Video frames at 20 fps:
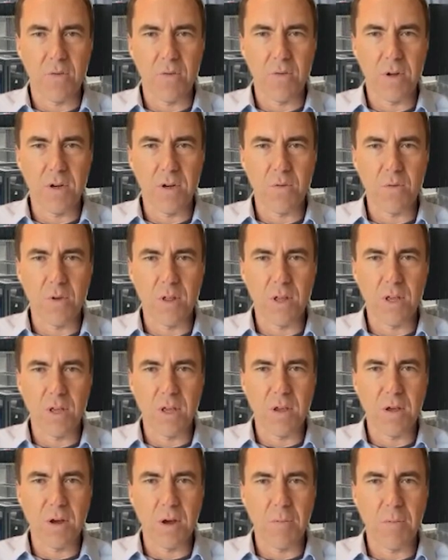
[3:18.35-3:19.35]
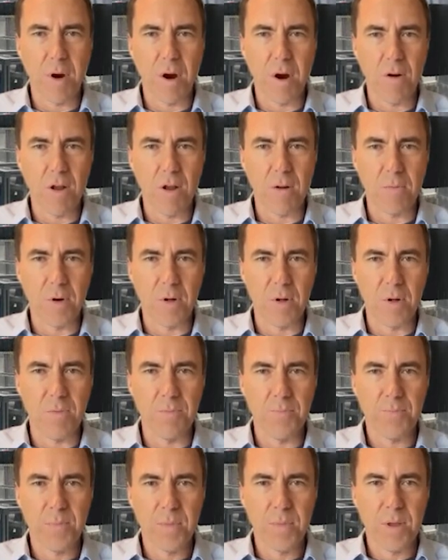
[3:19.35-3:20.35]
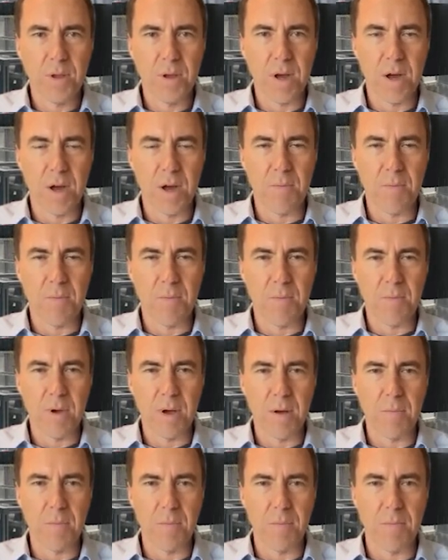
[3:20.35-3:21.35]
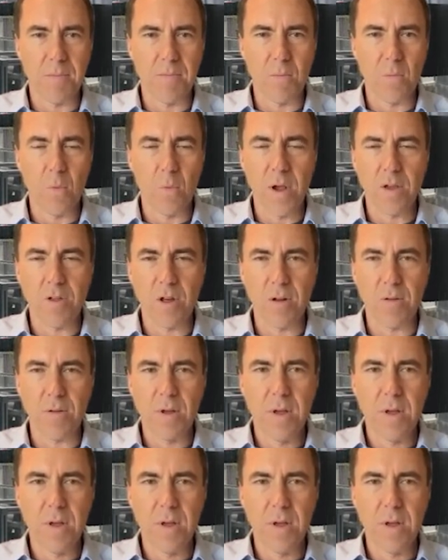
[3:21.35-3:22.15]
It wasn't really a marketable widget.